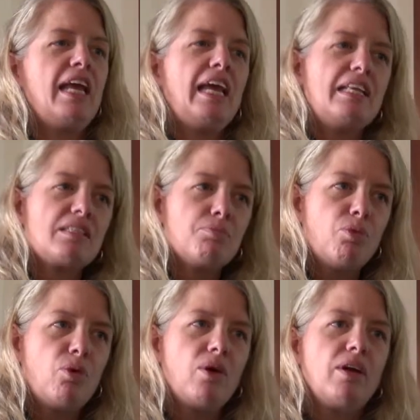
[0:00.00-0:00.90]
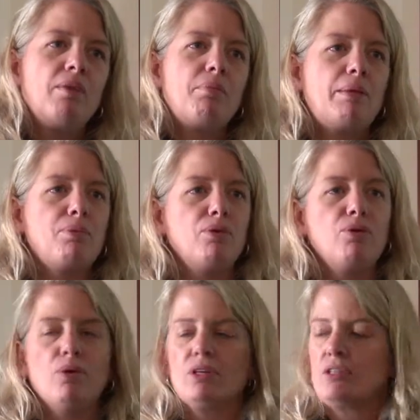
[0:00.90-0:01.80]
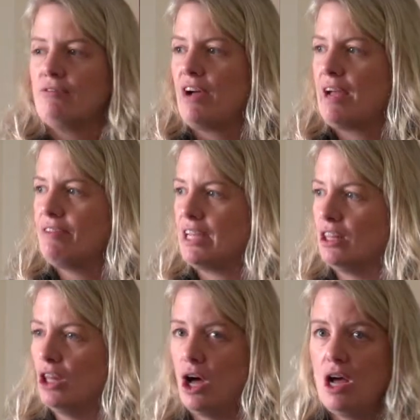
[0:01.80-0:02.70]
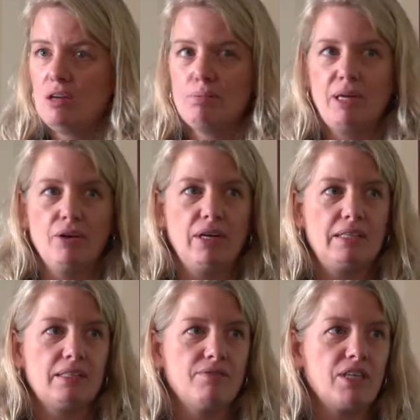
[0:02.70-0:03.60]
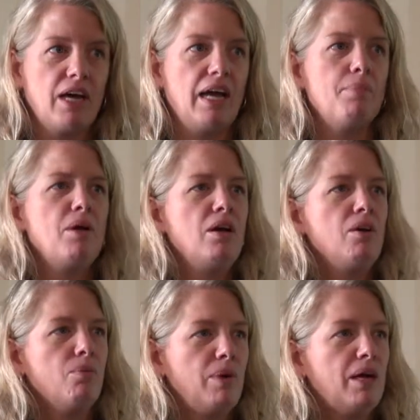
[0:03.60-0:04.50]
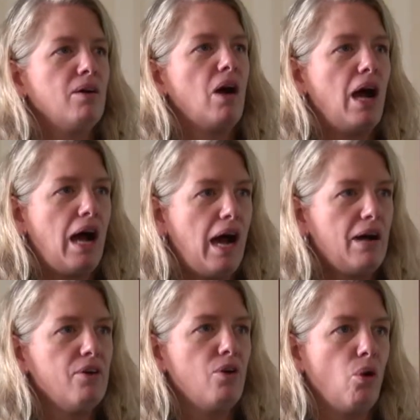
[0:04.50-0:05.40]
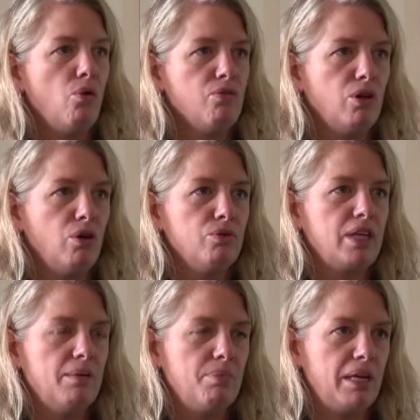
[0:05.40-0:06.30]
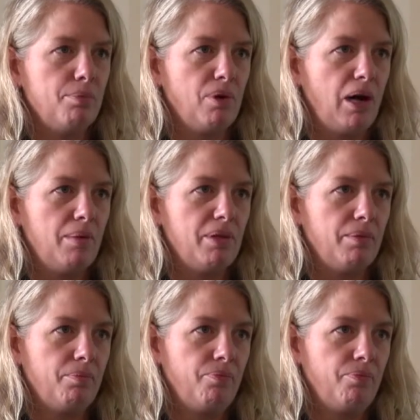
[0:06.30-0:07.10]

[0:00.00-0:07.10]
It's more people who are surviving long periods of time where iron overload can be a problem.